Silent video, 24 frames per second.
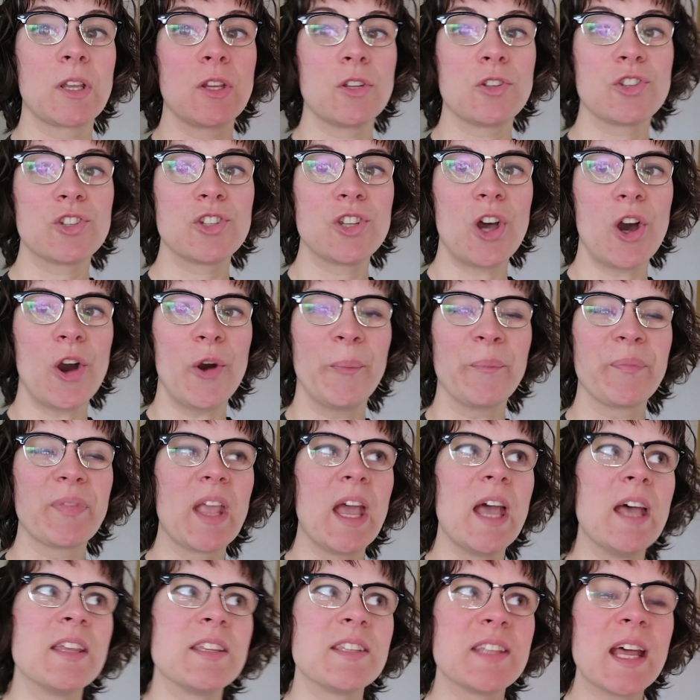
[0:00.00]
So,
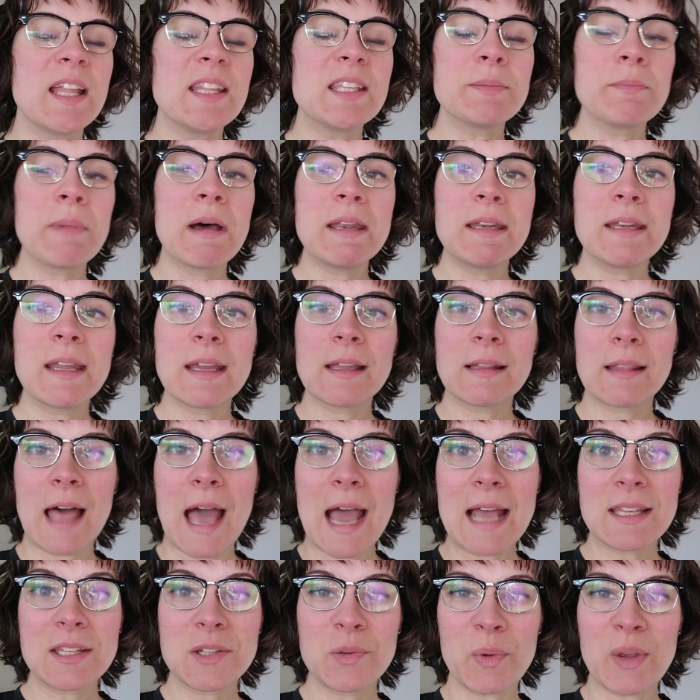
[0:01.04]
since Monday
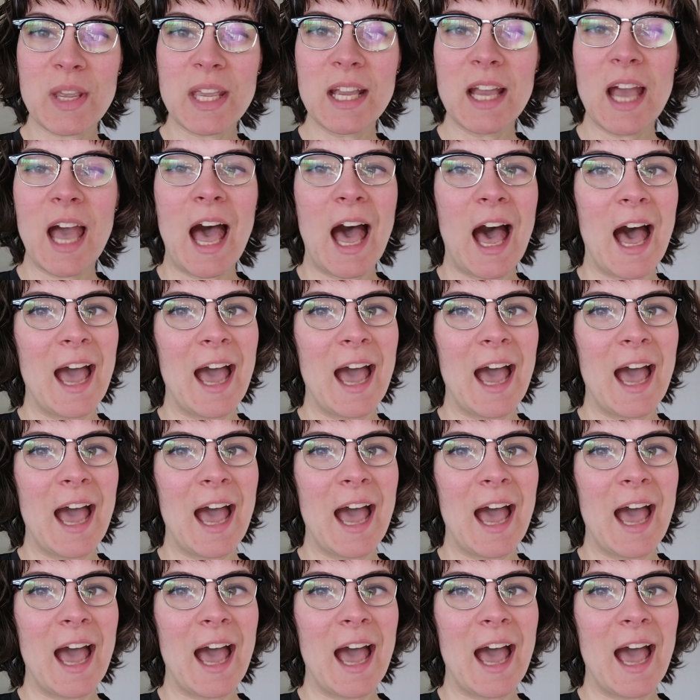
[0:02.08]
last week,